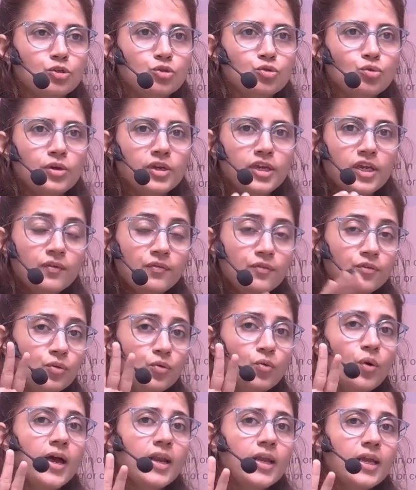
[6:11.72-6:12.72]
So if
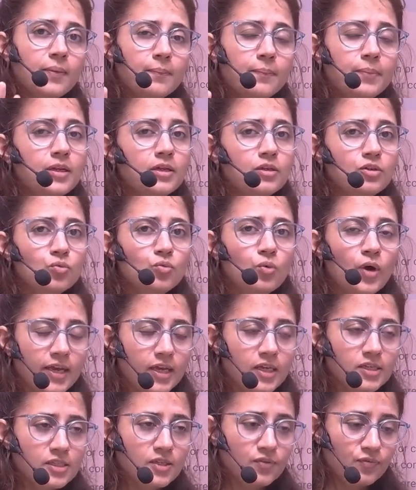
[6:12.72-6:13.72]
you are able to,
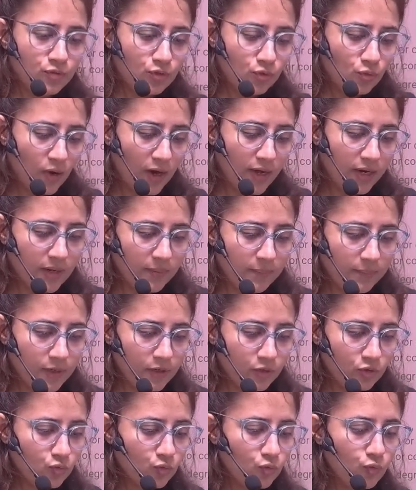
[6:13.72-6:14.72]
I guess, if you are
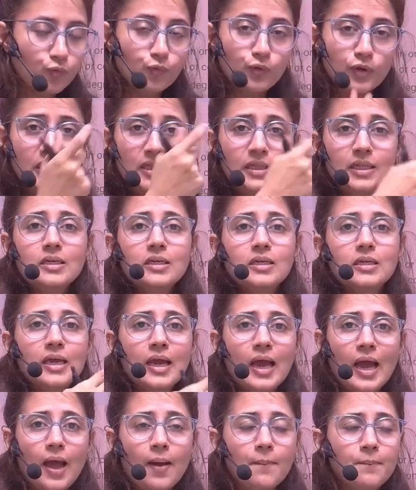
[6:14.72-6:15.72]
able to fill that
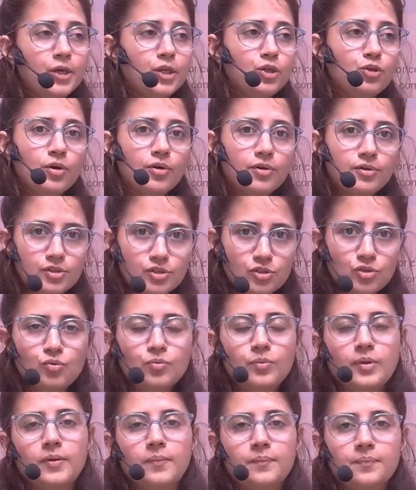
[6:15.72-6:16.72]
gap in your
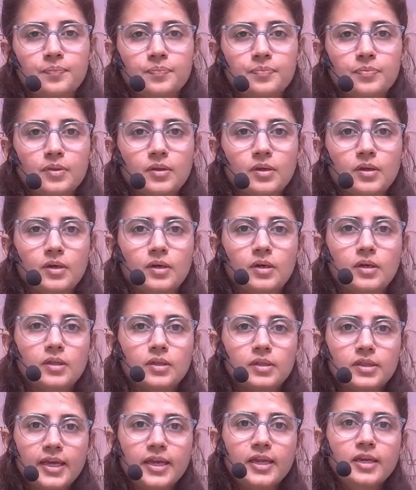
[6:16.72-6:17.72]
resume,
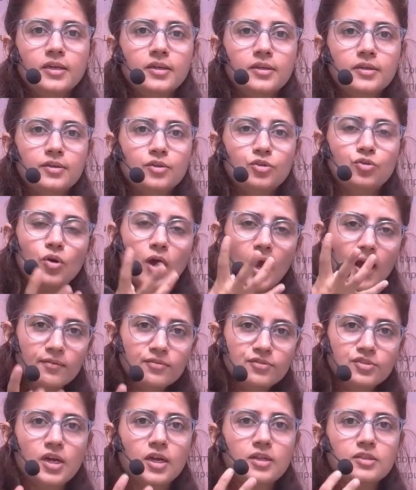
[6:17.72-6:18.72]
then you
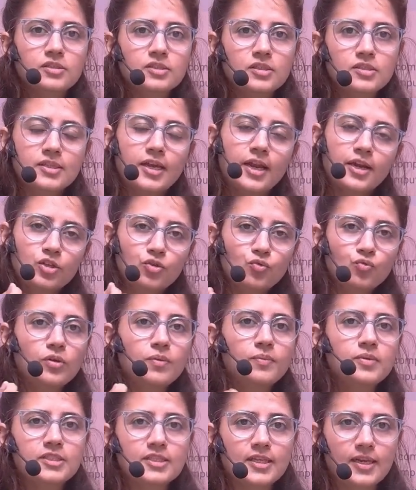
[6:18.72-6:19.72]
have chances that you
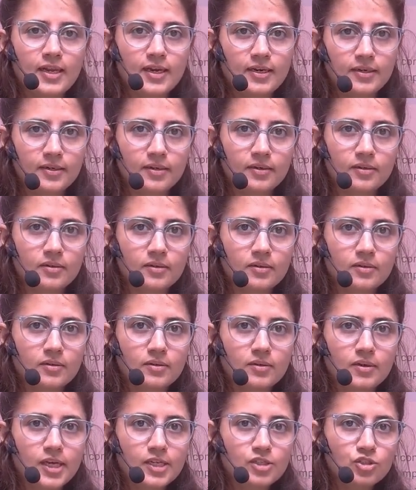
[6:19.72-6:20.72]
will be selected.
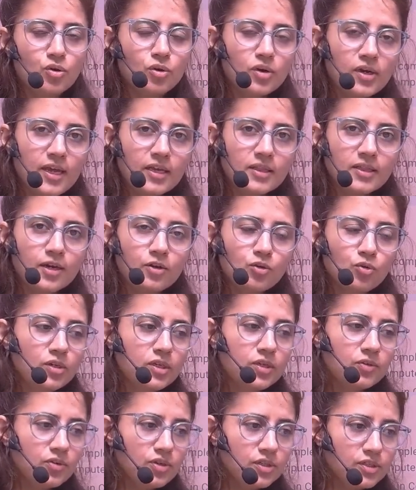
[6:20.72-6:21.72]
It's not like that
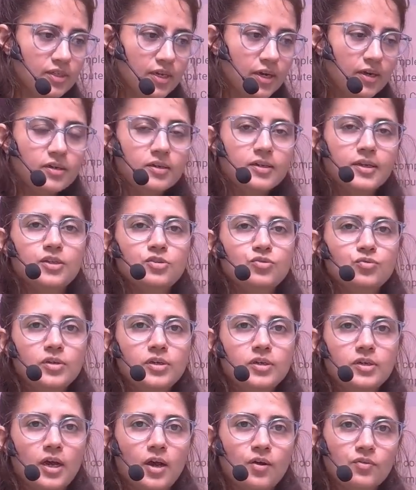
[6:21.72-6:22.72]
only recent
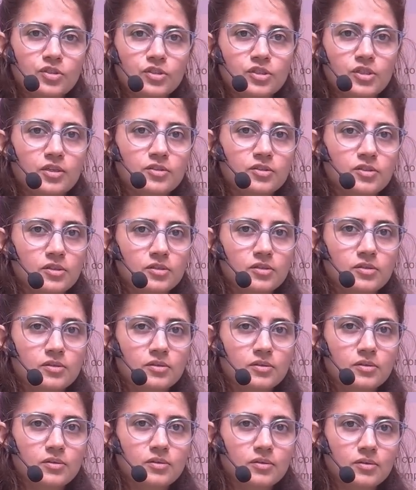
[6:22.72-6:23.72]
graduate have the chances,
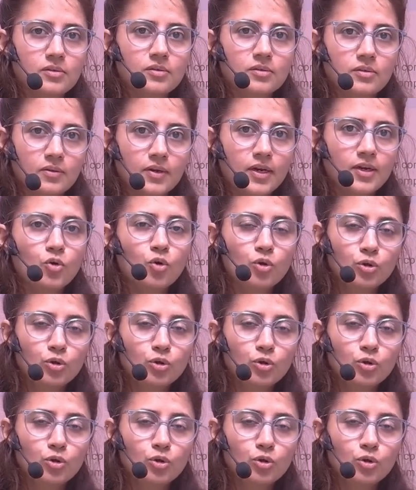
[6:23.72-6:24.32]
right?